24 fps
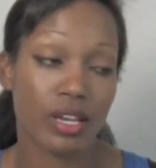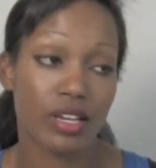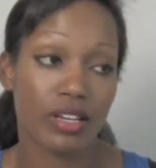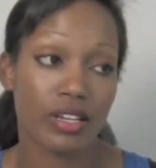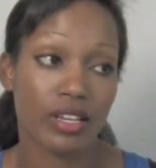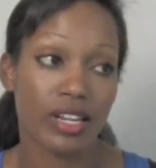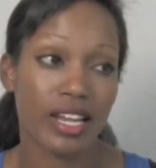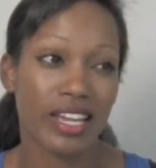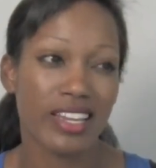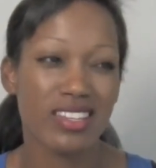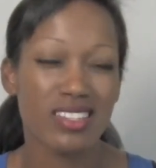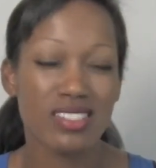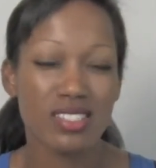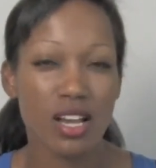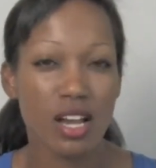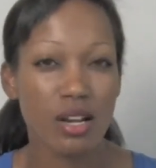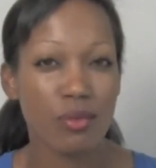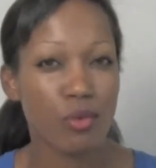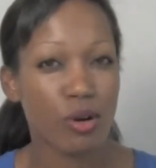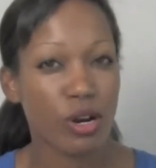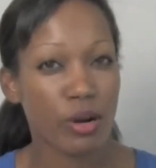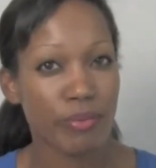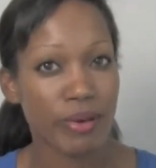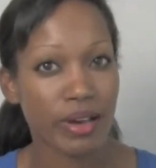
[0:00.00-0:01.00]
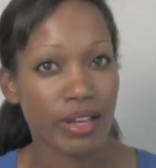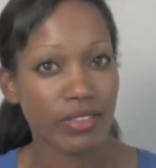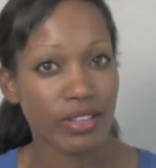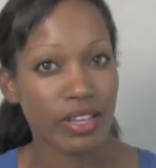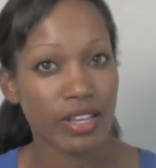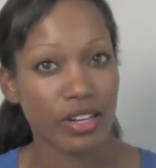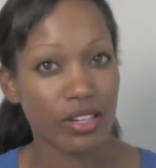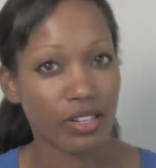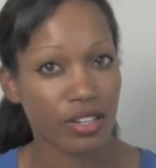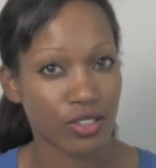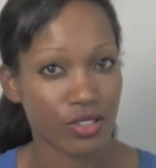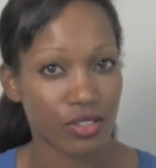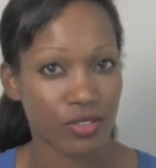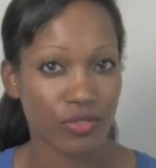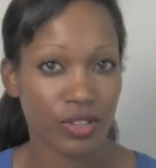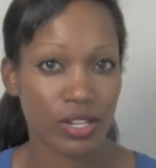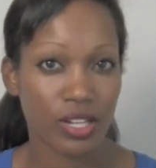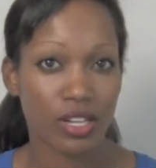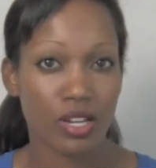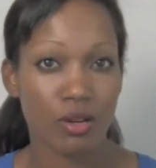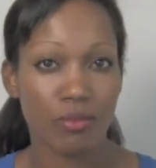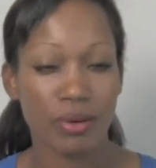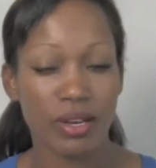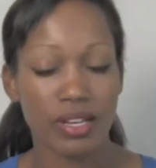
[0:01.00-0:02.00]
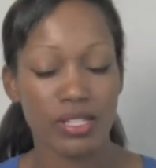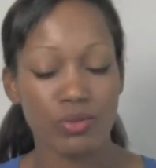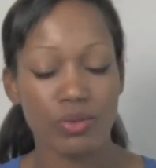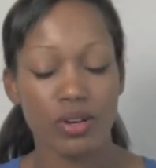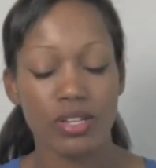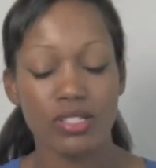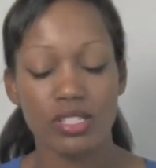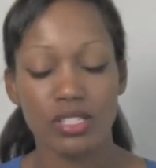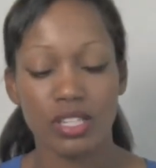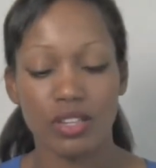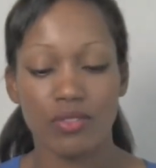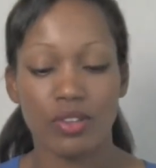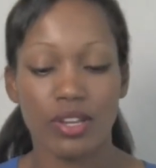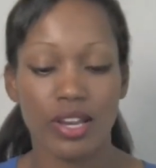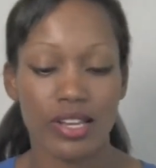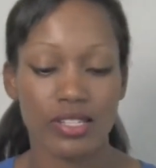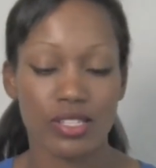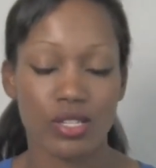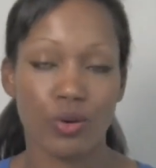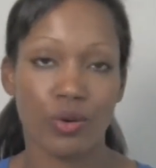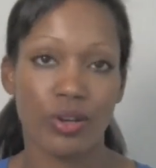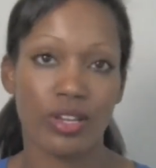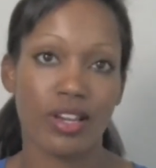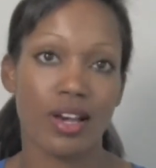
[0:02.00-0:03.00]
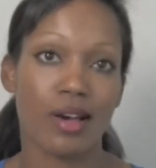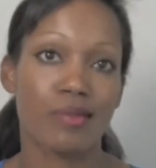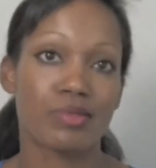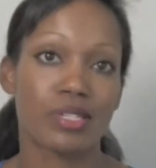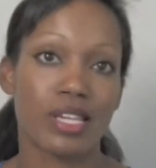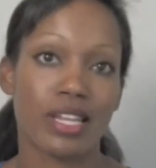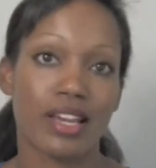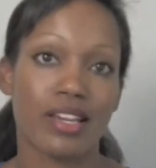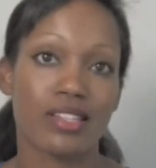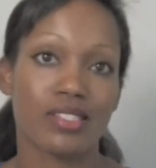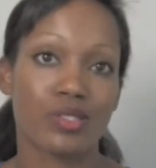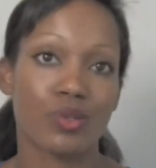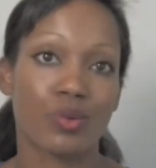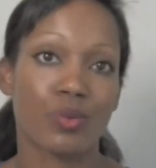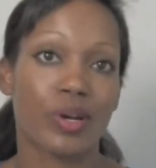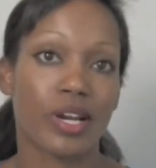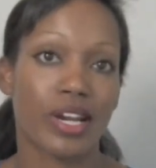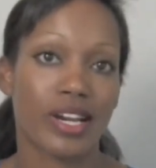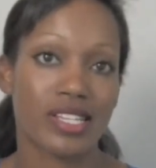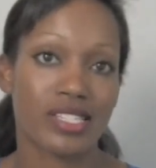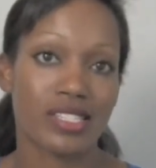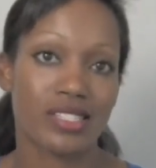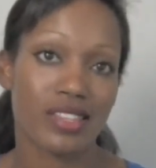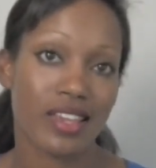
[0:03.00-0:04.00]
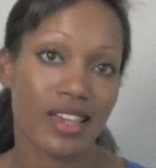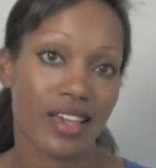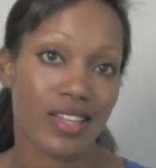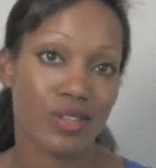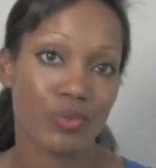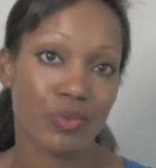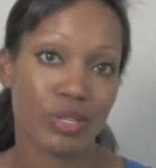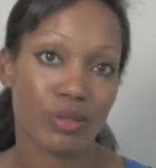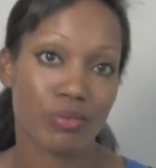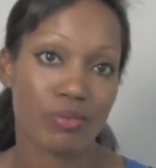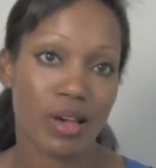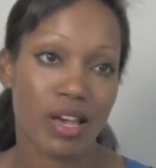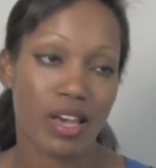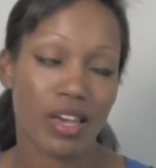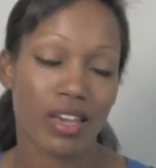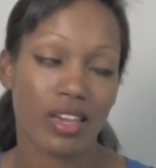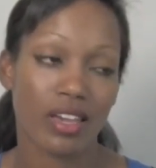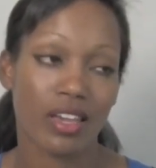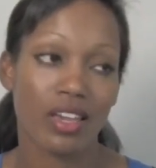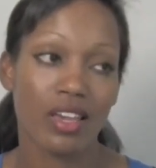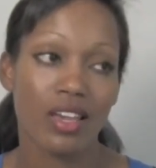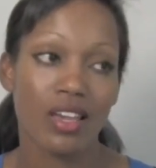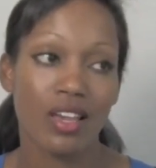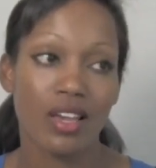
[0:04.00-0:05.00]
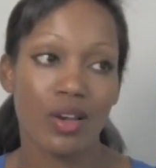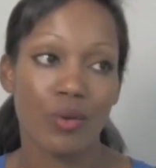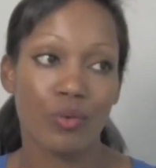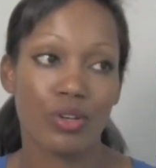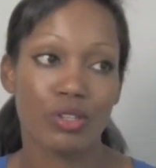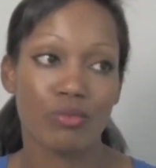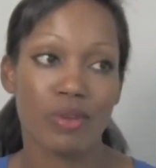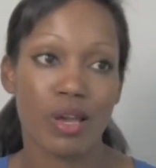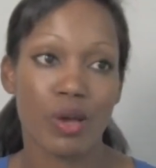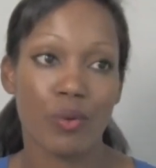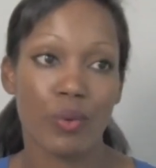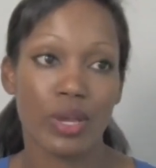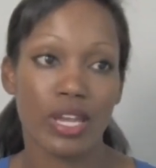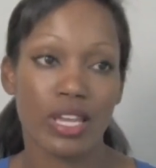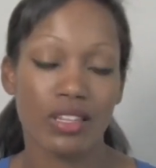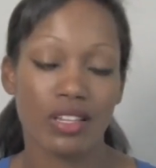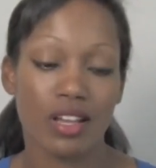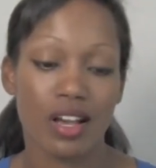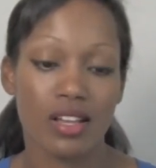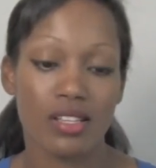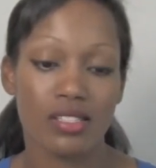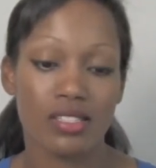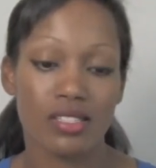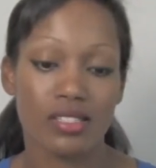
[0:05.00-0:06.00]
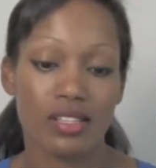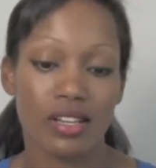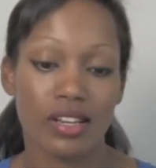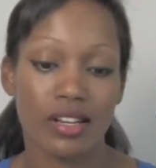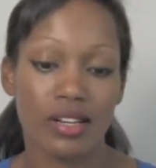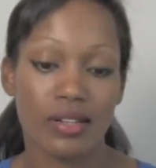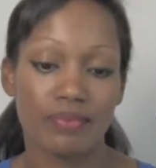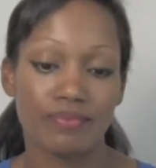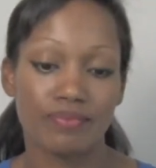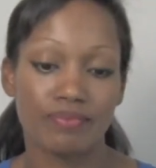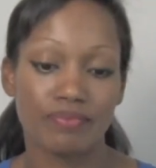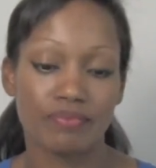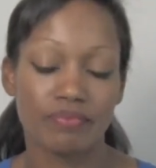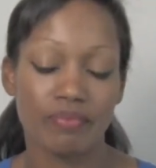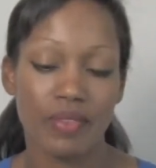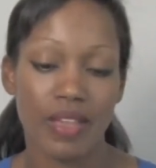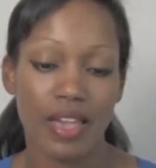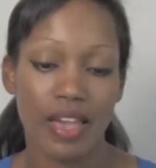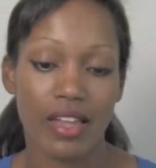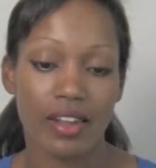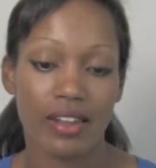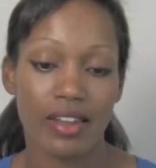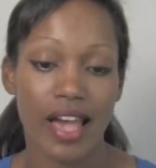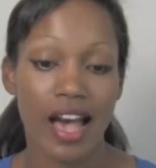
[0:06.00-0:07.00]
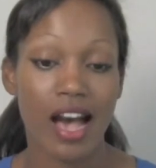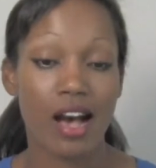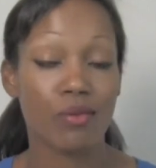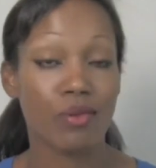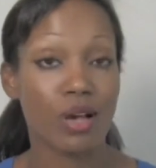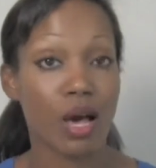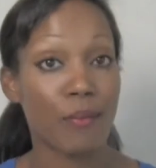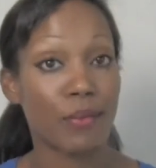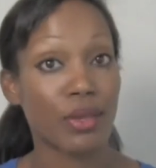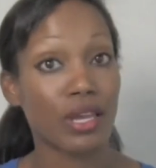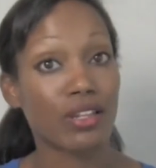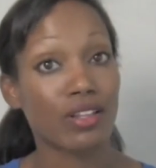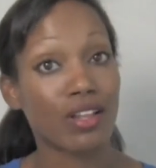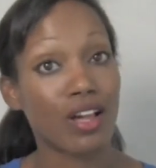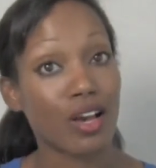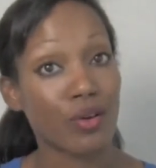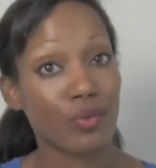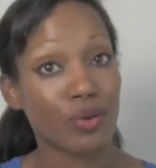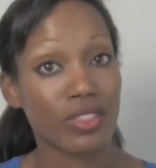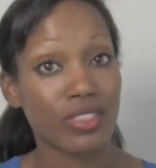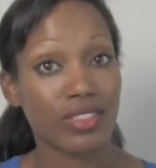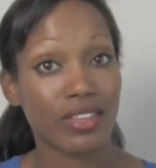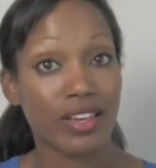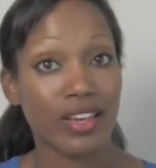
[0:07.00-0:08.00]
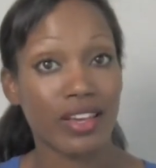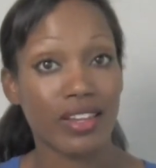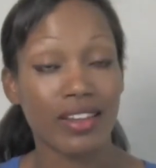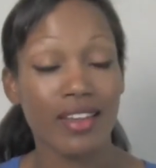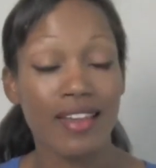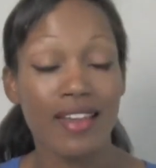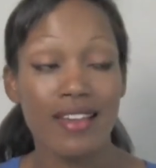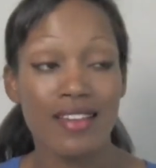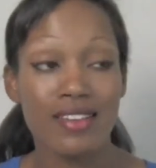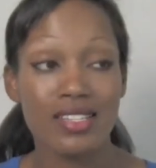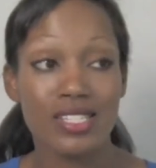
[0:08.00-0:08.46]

Uh, and I can talk more about that in another video, but I just want to give you guys a quick update as to where I stand with my, with my weight loss um, and how I'm coming along with it.